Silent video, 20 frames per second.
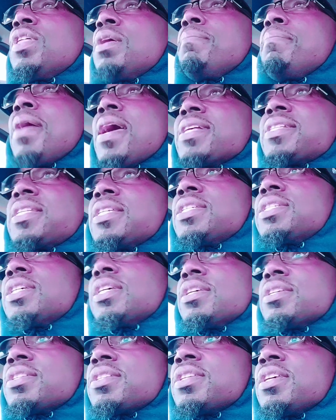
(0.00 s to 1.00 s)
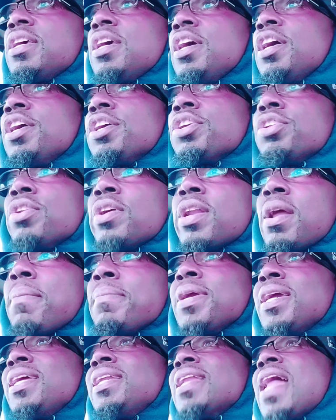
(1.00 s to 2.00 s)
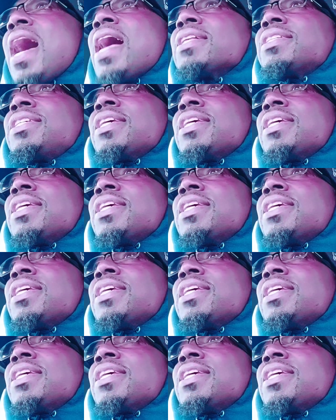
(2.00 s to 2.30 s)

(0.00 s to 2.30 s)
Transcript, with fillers: the messages. You know what I mean? Not